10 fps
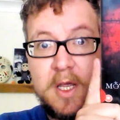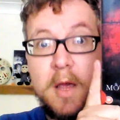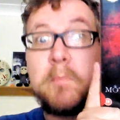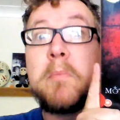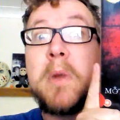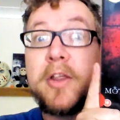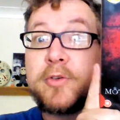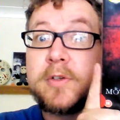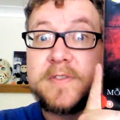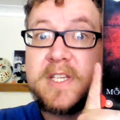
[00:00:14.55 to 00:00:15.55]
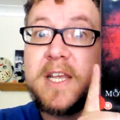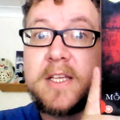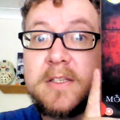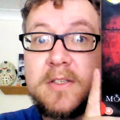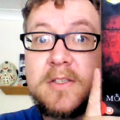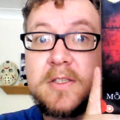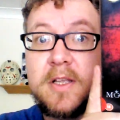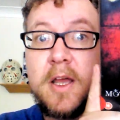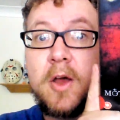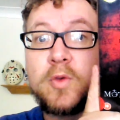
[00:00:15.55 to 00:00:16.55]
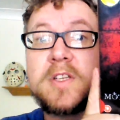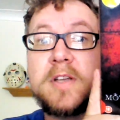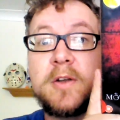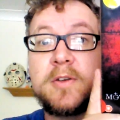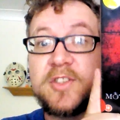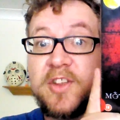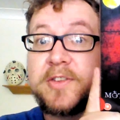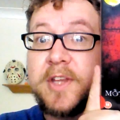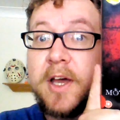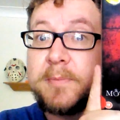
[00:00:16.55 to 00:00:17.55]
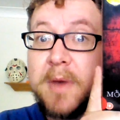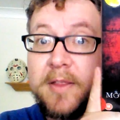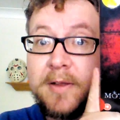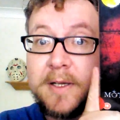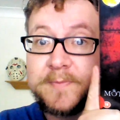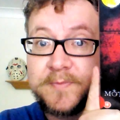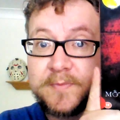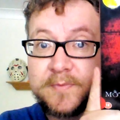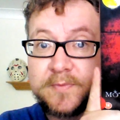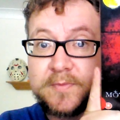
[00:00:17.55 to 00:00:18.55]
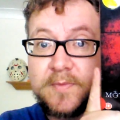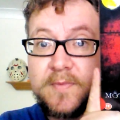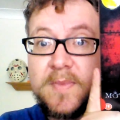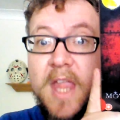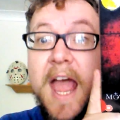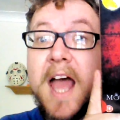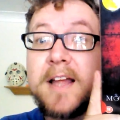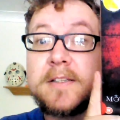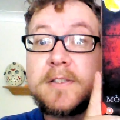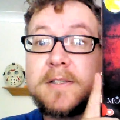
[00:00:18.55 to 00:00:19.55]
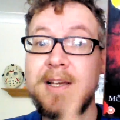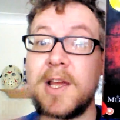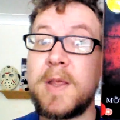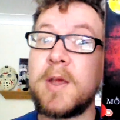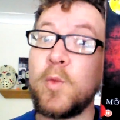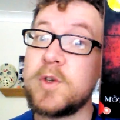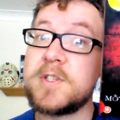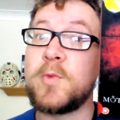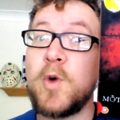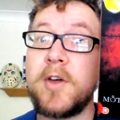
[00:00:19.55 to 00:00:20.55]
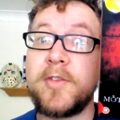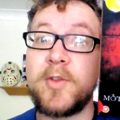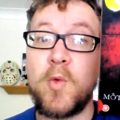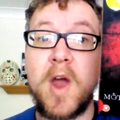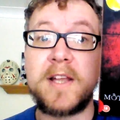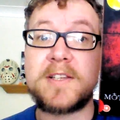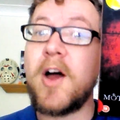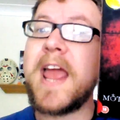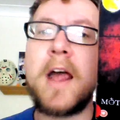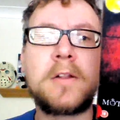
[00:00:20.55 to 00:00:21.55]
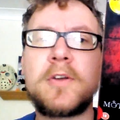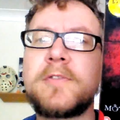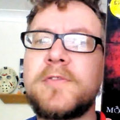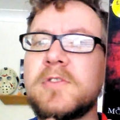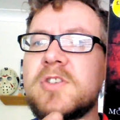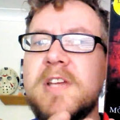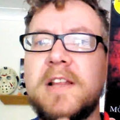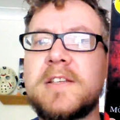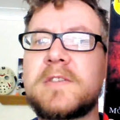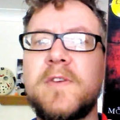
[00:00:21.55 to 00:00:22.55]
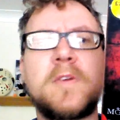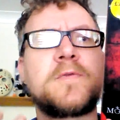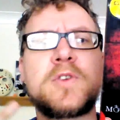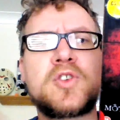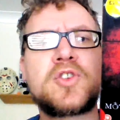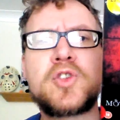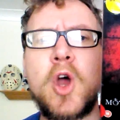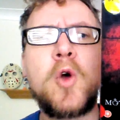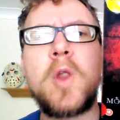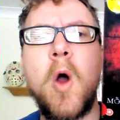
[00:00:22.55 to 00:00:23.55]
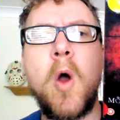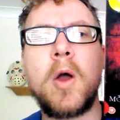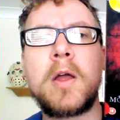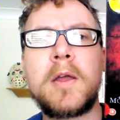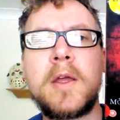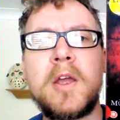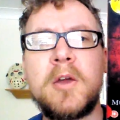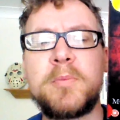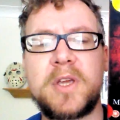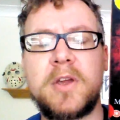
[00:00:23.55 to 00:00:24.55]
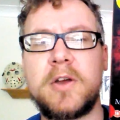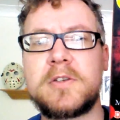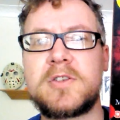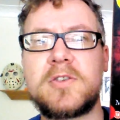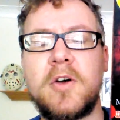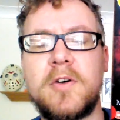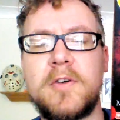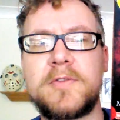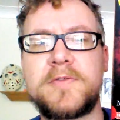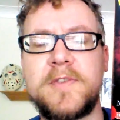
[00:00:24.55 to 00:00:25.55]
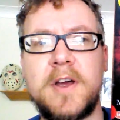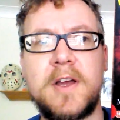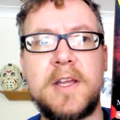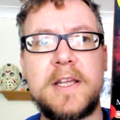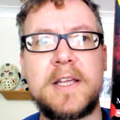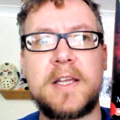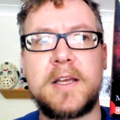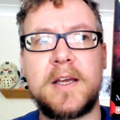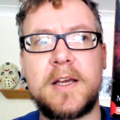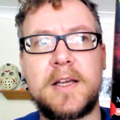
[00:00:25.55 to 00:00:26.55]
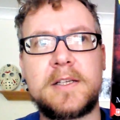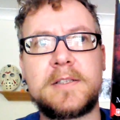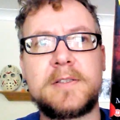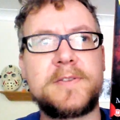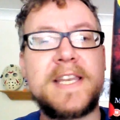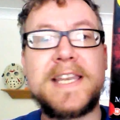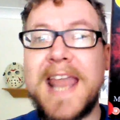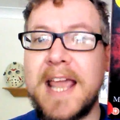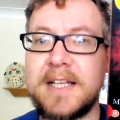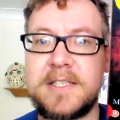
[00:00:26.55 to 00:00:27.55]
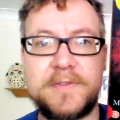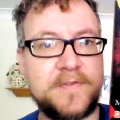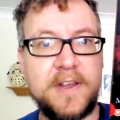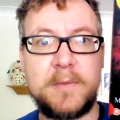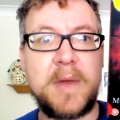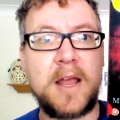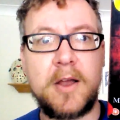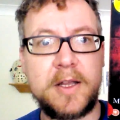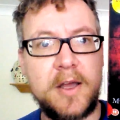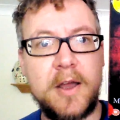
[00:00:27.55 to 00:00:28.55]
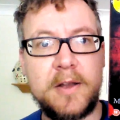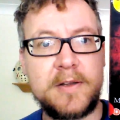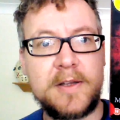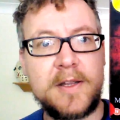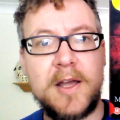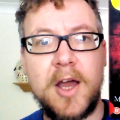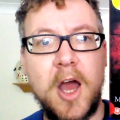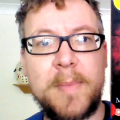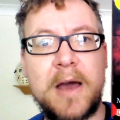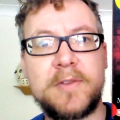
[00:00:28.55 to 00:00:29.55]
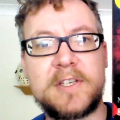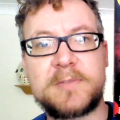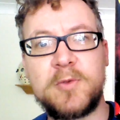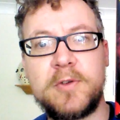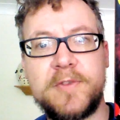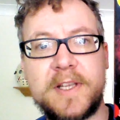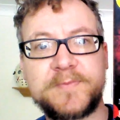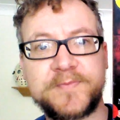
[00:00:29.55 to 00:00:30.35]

Mother of Tears, also known as the Third Mother. And was it worth the wait? I held off on seeing this film for so long because of the negative feedback I'd heard about this movie.